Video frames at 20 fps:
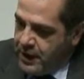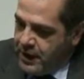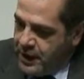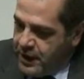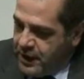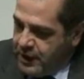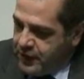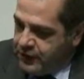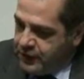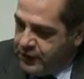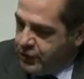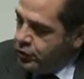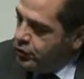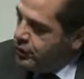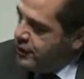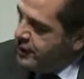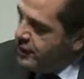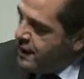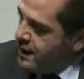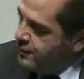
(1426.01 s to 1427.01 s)
as an
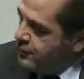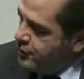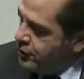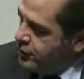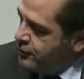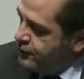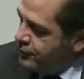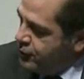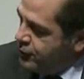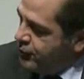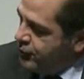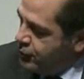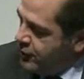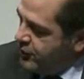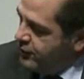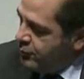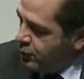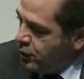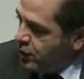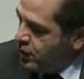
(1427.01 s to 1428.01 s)
early adapter and first
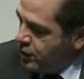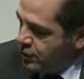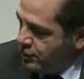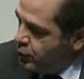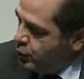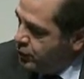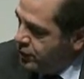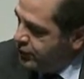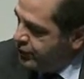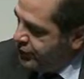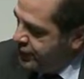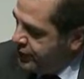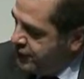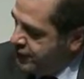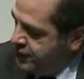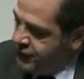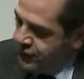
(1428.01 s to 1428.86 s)
wave program Windows 8.